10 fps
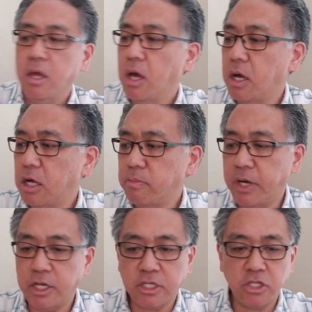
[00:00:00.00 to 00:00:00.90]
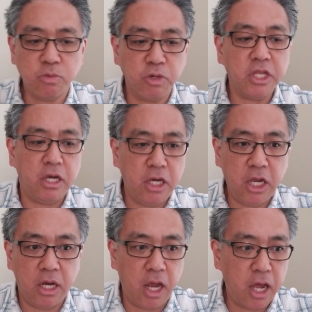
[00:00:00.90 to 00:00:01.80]
Um, but it's just really
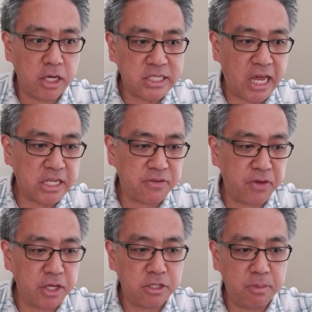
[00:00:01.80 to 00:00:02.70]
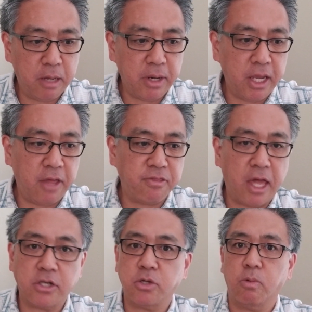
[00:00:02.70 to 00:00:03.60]
neat and satisfying to be able to get
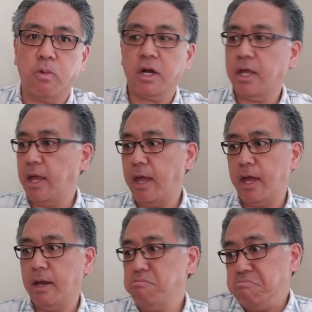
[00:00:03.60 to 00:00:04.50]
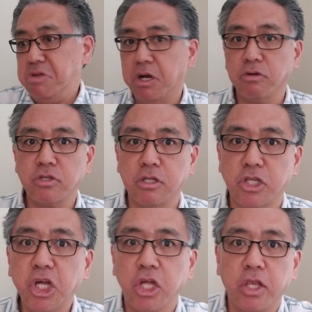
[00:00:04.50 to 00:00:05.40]
that to work and, you know, to
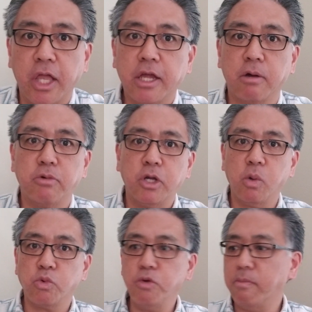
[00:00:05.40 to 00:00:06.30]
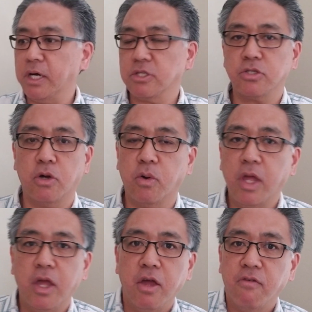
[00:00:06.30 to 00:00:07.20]
look like a real Roomba. So
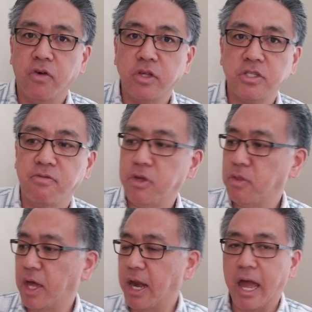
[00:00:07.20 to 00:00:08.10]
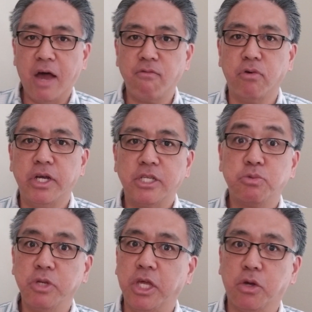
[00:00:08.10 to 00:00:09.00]
for those of you that have one, it's
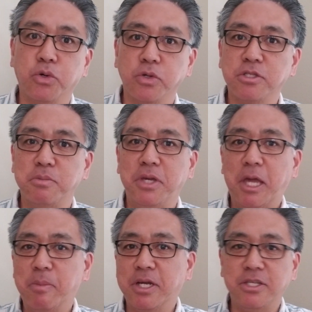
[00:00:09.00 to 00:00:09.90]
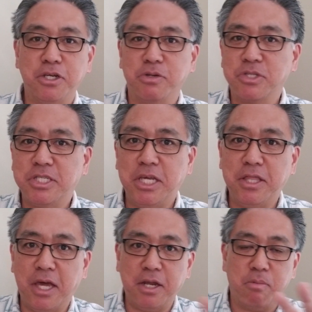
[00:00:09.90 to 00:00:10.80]
really cool to be able to, you know, see
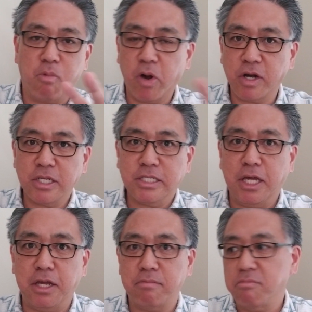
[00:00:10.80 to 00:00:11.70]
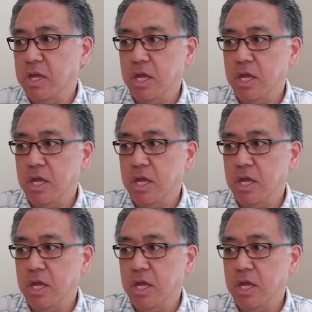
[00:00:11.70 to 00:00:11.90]
that it works and,